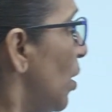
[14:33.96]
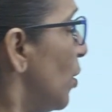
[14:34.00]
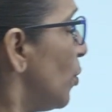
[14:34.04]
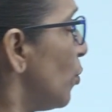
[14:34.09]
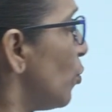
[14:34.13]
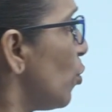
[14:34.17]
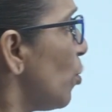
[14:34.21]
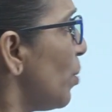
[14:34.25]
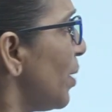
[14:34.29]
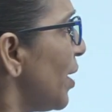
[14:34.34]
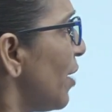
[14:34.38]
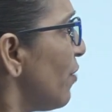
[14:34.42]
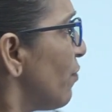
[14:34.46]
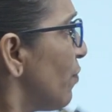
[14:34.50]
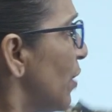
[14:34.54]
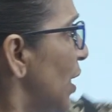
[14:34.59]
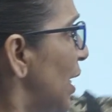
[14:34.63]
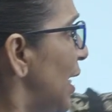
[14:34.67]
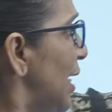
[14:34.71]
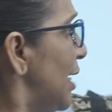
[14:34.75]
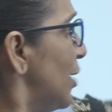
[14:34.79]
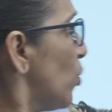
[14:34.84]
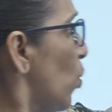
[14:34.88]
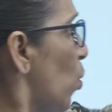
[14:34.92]
You know beta,
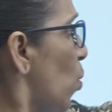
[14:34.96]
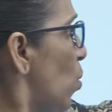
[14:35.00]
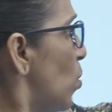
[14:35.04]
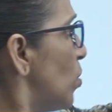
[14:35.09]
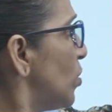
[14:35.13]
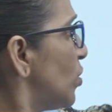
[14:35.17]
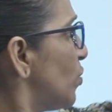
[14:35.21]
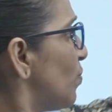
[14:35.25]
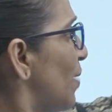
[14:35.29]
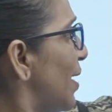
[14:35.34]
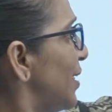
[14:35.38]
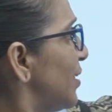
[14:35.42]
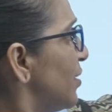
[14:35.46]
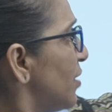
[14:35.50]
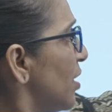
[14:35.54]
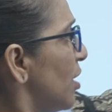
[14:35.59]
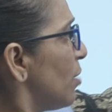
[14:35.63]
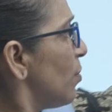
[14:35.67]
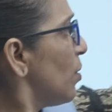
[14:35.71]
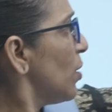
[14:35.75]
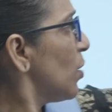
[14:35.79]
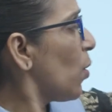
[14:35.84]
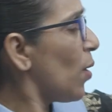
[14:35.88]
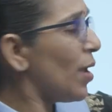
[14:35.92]
wheat, oats,
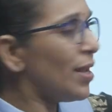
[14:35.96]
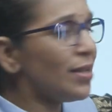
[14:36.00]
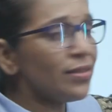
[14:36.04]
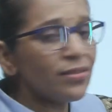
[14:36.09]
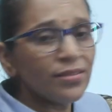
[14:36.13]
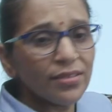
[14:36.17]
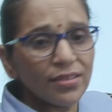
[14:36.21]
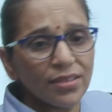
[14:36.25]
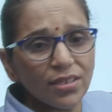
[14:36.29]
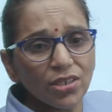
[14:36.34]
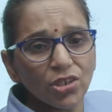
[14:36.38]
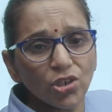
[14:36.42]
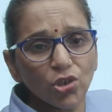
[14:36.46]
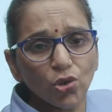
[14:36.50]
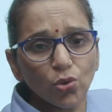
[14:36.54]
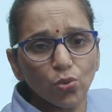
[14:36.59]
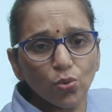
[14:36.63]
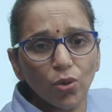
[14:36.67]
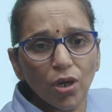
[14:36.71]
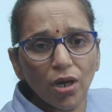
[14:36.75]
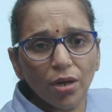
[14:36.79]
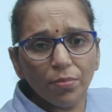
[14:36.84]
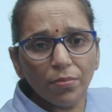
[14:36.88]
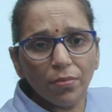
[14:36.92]
vegetable, oil seeds,
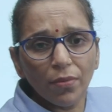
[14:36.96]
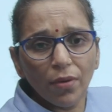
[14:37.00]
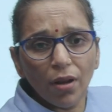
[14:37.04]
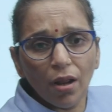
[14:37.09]
sugar,